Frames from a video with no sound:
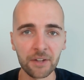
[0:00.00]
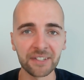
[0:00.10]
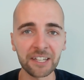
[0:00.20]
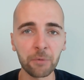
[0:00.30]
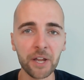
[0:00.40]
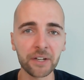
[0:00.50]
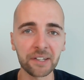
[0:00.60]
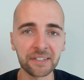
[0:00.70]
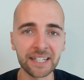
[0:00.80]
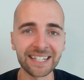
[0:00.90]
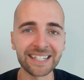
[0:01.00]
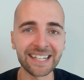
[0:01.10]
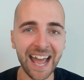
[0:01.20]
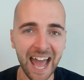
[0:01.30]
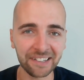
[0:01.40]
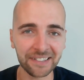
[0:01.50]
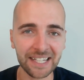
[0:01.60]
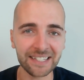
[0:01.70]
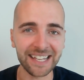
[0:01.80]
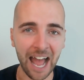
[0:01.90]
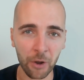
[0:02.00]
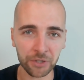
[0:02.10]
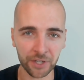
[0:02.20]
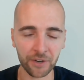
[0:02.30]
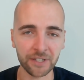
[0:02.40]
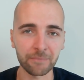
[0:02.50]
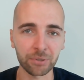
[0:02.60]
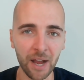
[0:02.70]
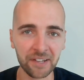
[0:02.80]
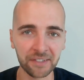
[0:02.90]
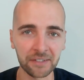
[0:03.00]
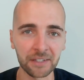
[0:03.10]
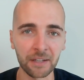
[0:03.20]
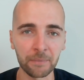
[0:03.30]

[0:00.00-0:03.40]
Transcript: So that's why you're going to see a nasty downturn in prices in